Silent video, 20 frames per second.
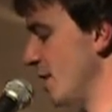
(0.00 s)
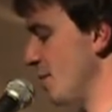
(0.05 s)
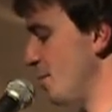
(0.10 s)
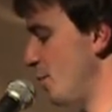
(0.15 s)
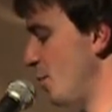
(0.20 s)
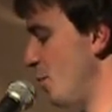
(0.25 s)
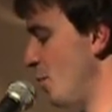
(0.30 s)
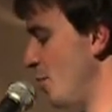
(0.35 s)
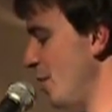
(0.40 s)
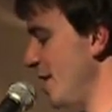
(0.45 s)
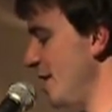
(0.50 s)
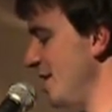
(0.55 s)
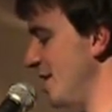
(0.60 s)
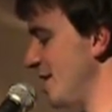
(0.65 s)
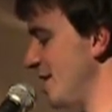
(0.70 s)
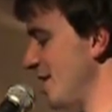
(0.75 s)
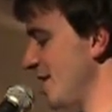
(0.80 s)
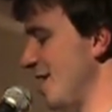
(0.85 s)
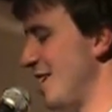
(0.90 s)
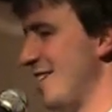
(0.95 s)
The
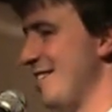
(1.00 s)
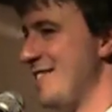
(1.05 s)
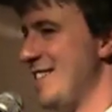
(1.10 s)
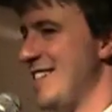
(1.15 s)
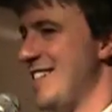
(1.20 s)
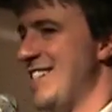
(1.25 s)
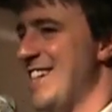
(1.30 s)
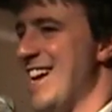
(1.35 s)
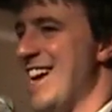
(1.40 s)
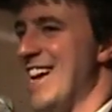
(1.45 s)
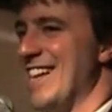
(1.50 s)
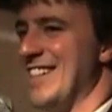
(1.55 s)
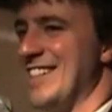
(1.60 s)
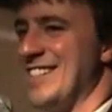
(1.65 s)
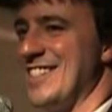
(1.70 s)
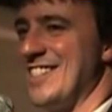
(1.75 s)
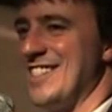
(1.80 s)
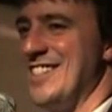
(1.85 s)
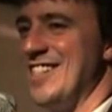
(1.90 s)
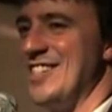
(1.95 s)
point of the
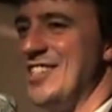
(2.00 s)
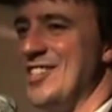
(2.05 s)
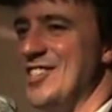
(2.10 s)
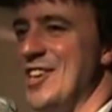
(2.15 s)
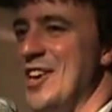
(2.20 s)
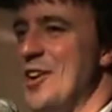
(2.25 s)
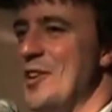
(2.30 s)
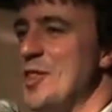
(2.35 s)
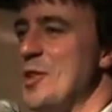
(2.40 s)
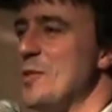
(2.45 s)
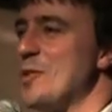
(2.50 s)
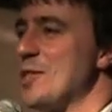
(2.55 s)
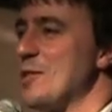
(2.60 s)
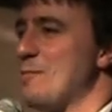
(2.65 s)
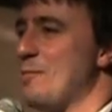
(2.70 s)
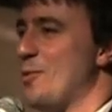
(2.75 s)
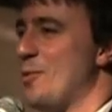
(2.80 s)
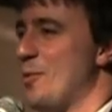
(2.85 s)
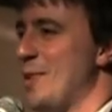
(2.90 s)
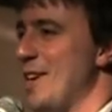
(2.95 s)
tents. Did you know there
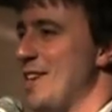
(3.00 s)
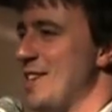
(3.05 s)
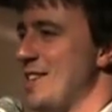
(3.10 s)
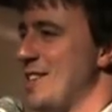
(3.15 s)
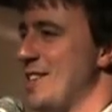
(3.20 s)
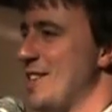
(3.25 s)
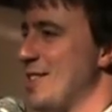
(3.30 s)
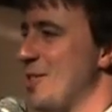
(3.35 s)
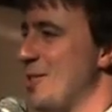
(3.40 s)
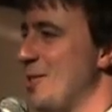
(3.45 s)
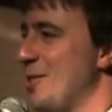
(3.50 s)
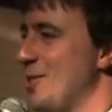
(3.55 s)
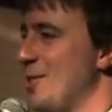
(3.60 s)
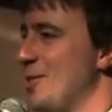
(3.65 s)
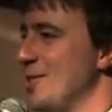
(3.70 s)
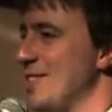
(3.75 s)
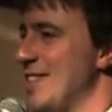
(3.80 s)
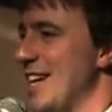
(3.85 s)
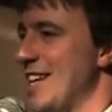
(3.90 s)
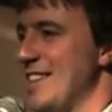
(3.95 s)
was a point to the
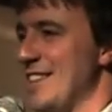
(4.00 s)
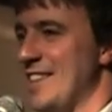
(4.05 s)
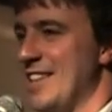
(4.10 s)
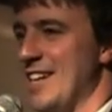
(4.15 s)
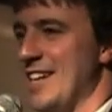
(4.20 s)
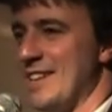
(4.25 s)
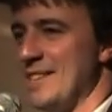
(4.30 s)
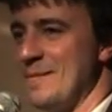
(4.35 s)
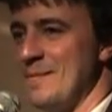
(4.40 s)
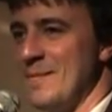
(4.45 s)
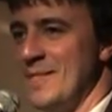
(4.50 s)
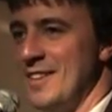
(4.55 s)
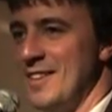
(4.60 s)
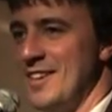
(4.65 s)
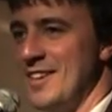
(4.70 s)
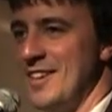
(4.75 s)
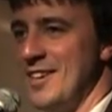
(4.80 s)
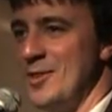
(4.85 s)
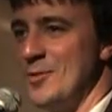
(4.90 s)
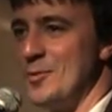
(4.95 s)
whole tent thing?
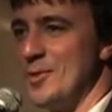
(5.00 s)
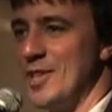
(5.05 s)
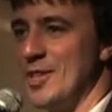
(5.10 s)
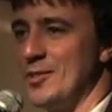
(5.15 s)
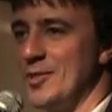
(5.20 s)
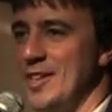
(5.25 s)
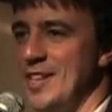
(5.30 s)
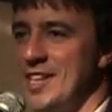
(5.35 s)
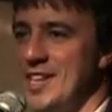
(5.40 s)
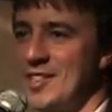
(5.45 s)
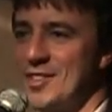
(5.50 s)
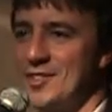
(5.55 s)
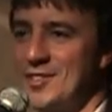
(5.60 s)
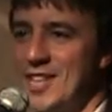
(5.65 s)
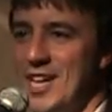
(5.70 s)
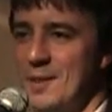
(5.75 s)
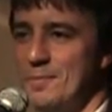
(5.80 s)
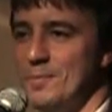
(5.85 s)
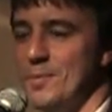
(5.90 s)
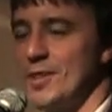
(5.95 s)
Were you reading
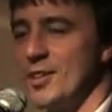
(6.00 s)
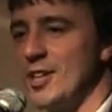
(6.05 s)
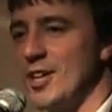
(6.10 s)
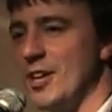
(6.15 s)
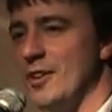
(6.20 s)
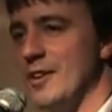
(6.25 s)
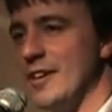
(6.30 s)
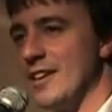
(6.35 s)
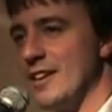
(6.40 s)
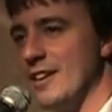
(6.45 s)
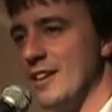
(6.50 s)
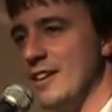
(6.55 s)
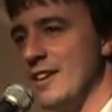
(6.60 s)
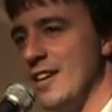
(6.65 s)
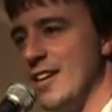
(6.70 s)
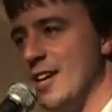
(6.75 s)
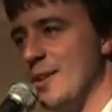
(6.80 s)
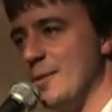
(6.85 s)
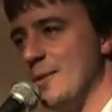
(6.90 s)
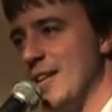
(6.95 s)
through that book
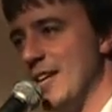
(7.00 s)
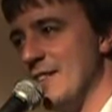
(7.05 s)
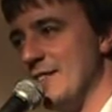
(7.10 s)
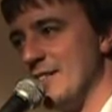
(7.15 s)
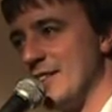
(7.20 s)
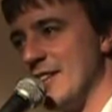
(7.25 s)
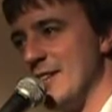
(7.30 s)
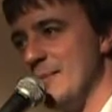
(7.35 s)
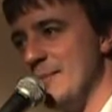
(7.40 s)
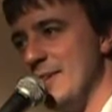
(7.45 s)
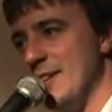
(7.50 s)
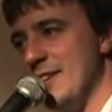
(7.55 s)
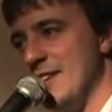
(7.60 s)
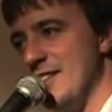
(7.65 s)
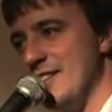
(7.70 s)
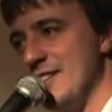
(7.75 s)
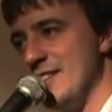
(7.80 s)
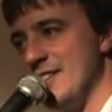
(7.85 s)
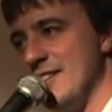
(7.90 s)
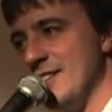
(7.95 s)
going, are we ever going to be
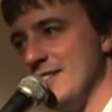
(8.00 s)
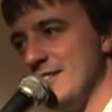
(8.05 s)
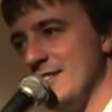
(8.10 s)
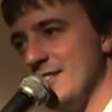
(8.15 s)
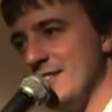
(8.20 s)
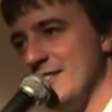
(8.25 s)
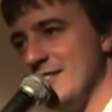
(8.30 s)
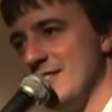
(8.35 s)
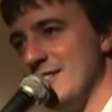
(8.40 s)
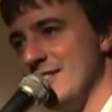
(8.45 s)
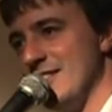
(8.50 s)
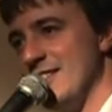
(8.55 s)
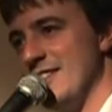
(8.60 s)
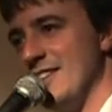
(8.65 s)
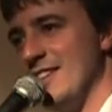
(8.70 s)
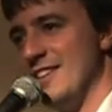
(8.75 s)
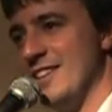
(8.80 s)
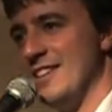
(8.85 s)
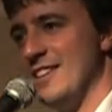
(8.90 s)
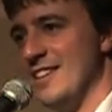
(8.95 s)
out of these tents?
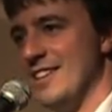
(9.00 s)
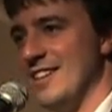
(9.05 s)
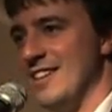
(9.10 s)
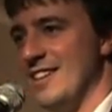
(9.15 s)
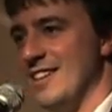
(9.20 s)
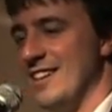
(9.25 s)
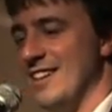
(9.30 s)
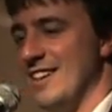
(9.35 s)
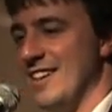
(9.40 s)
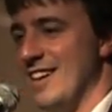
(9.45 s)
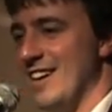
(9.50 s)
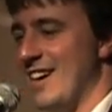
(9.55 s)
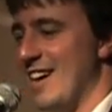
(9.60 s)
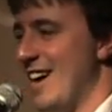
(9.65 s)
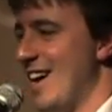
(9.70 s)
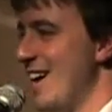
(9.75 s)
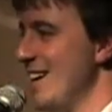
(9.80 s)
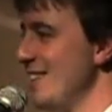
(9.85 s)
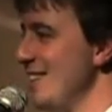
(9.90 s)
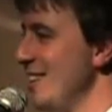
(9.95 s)

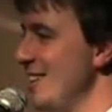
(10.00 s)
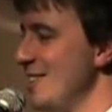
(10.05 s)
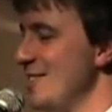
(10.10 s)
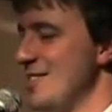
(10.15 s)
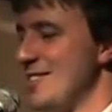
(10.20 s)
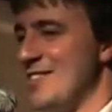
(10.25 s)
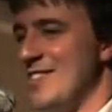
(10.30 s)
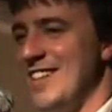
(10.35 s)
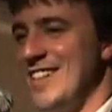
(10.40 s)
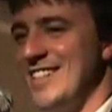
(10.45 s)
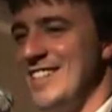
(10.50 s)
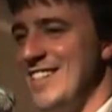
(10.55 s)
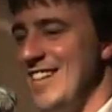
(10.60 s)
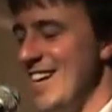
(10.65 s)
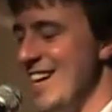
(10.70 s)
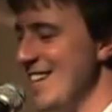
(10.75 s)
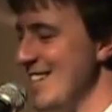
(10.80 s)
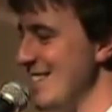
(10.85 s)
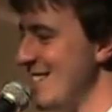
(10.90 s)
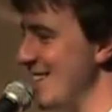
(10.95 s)
I thought it was
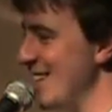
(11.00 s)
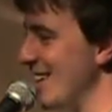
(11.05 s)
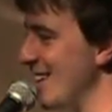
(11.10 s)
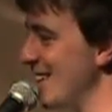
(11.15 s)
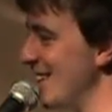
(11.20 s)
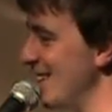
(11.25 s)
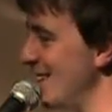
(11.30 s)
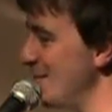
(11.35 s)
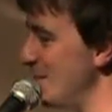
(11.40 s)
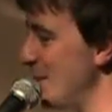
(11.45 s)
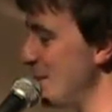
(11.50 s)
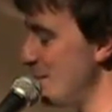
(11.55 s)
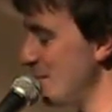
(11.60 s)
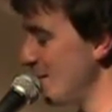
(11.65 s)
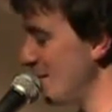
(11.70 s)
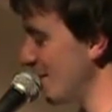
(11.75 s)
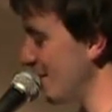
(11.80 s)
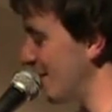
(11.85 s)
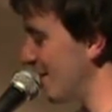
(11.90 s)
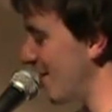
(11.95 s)
fantastic, and
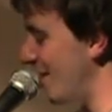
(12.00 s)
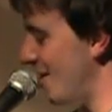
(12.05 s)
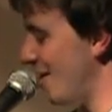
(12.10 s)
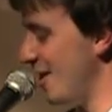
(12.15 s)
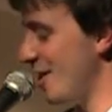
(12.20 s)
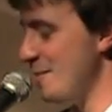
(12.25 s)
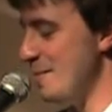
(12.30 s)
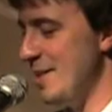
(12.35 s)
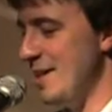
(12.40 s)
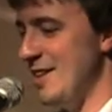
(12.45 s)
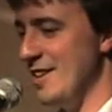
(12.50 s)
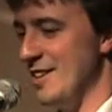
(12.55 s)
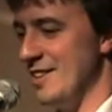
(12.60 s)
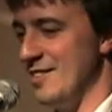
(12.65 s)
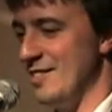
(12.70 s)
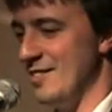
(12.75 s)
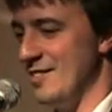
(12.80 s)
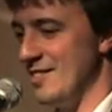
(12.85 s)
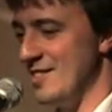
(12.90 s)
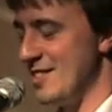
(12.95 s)
people are calling me
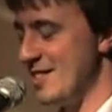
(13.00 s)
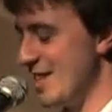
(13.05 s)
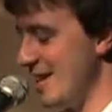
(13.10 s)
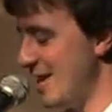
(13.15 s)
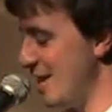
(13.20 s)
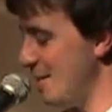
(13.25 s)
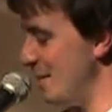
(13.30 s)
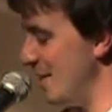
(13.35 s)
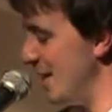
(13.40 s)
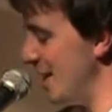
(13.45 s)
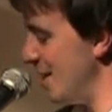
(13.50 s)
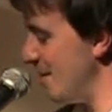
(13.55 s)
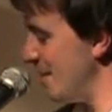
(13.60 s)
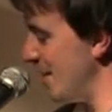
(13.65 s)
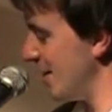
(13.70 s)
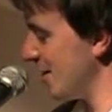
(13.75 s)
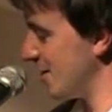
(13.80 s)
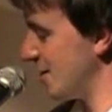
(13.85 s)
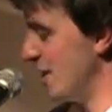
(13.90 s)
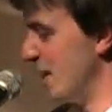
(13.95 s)
and sending me
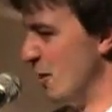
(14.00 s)
emails